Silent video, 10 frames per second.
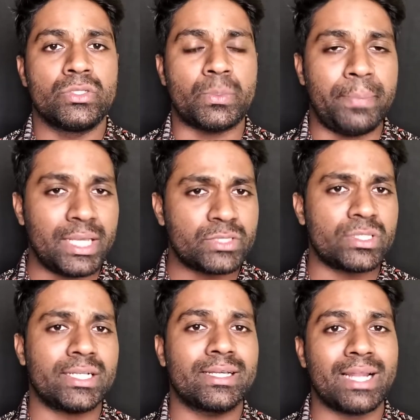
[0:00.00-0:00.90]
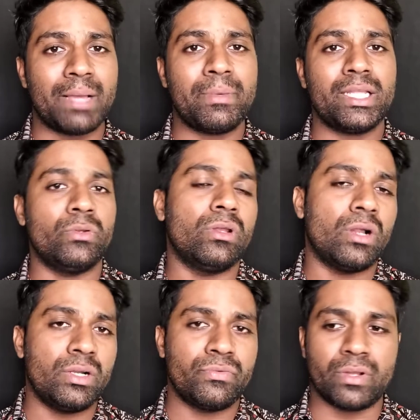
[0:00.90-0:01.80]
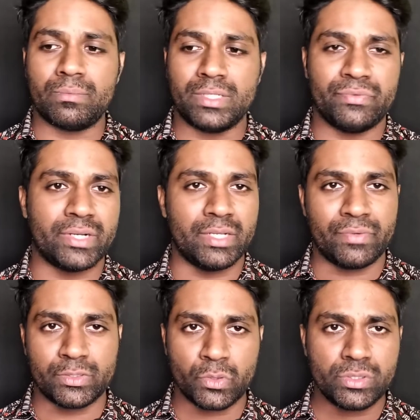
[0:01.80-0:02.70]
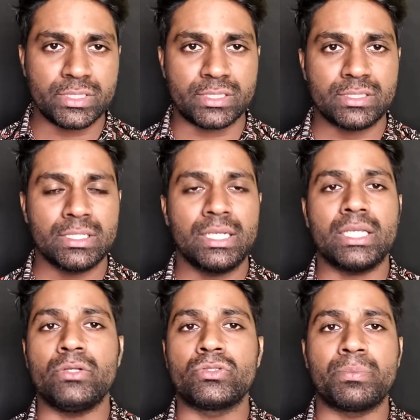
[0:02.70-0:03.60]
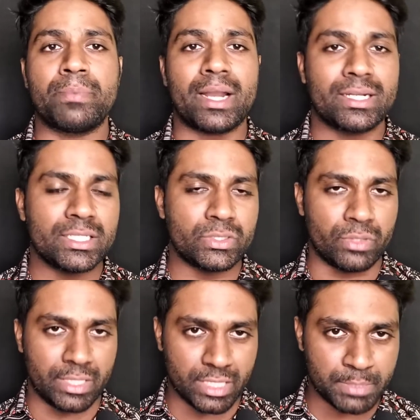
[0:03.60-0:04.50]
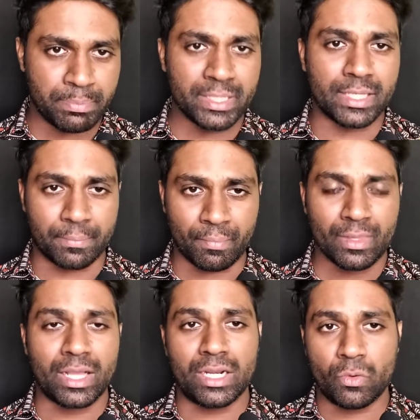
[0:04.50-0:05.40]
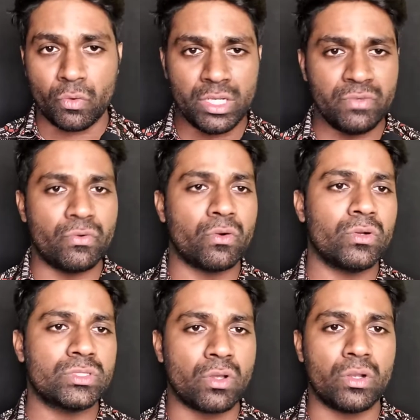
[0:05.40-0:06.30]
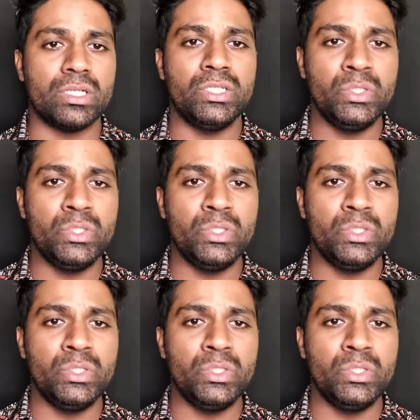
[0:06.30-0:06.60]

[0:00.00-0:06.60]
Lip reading: So based on the grammar you learn from different sources, you should practice your English speaking and only focus on